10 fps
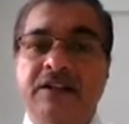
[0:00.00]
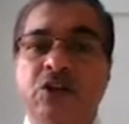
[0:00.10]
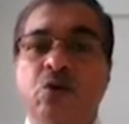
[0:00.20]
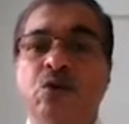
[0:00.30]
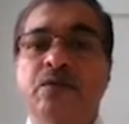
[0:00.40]
The
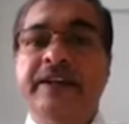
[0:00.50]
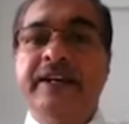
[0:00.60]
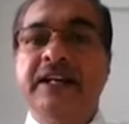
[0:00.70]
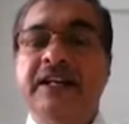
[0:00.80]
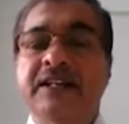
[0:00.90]
rule very
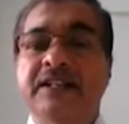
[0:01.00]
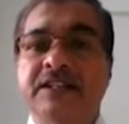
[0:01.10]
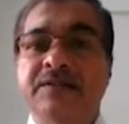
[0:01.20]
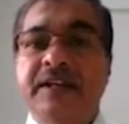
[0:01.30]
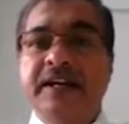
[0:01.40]
clearly
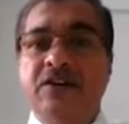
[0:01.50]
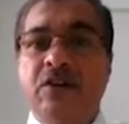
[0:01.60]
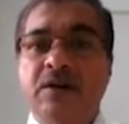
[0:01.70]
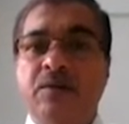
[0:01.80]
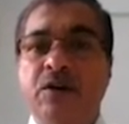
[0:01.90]
says, when I
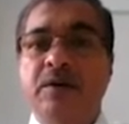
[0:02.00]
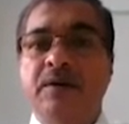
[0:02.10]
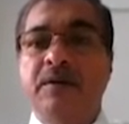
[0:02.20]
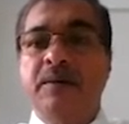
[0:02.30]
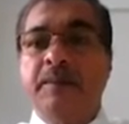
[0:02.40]
talk about
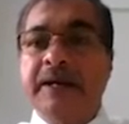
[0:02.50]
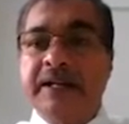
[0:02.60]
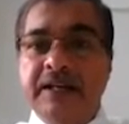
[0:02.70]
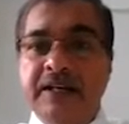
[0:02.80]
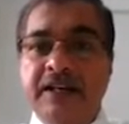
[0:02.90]

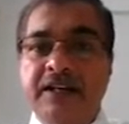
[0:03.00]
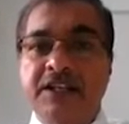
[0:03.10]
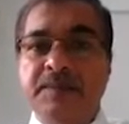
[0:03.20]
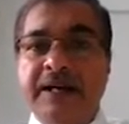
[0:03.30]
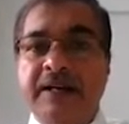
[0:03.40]
medical
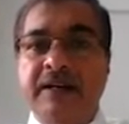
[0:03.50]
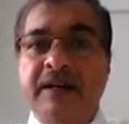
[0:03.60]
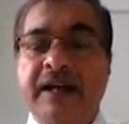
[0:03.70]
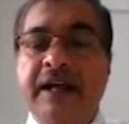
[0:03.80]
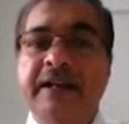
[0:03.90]
negligence matter
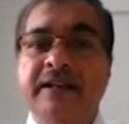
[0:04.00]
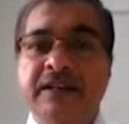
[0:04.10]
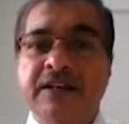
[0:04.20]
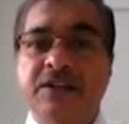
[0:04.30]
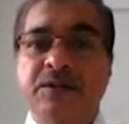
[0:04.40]
and
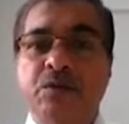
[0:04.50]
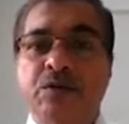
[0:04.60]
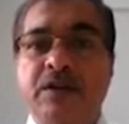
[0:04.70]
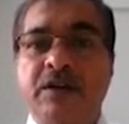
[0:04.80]
the dispute